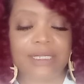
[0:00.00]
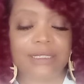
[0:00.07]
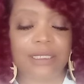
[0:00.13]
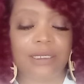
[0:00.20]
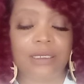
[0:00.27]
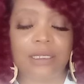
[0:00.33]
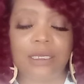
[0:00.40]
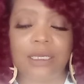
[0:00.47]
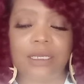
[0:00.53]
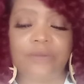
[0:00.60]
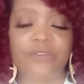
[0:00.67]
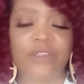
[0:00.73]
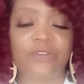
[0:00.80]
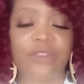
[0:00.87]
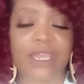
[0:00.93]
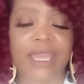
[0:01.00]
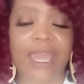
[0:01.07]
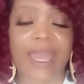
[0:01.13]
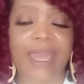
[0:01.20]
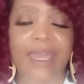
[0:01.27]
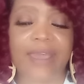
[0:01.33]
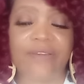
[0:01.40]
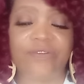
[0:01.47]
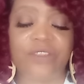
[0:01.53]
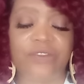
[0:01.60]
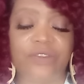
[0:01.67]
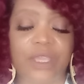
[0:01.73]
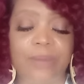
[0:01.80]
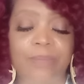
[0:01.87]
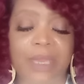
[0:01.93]
the love that they have
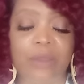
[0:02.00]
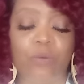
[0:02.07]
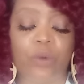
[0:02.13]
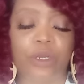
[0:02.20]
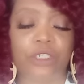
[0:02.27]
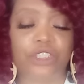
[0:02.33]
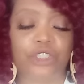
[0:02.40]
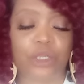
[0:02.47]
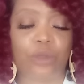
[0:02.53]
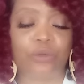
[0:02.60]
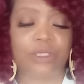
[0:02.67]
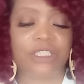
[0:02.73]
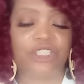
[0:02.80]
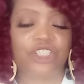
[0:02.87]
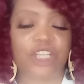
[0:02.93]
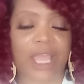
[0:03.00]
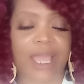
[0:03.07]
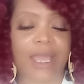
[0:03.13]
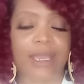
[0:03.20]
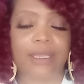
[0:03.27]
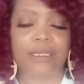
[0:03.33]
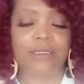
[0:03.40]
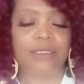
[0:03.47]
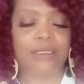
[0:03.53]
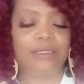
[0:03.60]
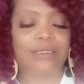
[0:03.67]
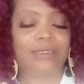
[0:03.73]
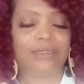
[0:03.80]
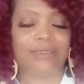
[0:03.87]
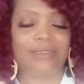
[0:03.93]
that they may want to show this child
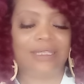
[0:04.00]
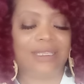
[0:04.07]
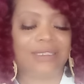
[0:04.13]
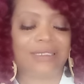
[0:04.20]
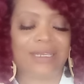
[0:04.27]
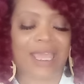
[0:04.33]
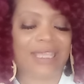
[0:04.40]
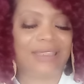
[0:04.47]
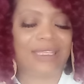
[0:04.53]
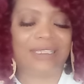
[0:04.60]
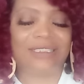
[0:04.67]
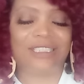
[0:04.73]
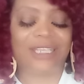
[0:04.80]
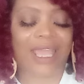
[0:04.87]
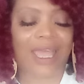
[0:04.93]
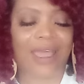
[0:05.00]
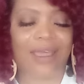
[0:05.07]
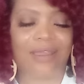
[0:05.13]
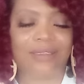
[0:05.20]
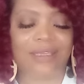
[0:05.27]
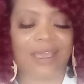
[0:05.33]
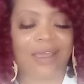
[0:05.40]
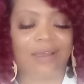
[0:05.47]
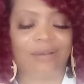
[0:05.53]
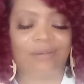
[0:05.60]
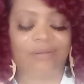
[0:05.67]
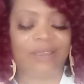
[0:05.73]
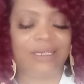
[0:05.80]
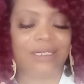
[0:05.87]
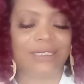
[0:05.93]
that's not their child,
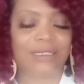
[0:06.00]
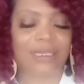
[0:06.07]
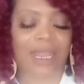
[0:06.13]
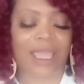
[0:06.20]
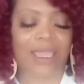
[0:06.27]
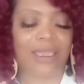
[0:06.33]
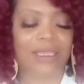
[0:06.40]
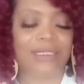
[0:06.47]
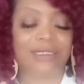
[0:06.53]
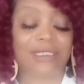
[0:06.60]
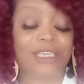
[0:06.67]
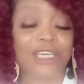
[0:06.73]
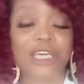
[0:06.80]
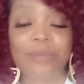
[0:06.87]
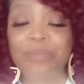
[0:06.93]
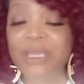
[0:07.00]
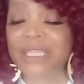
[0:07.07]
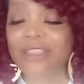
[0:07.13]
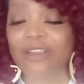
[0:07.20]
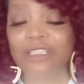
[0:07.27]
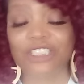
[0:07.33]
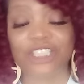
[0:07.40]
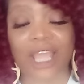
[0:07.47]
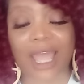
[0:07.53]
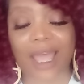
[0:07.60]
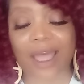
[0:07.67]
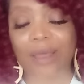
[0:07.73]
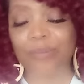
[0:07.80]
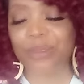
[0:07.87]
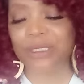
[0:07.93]
y'all. And it's like it could be their
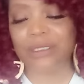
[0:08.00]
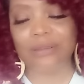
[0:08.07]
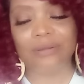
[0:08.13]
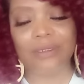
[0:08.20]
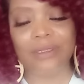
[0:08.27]
child, but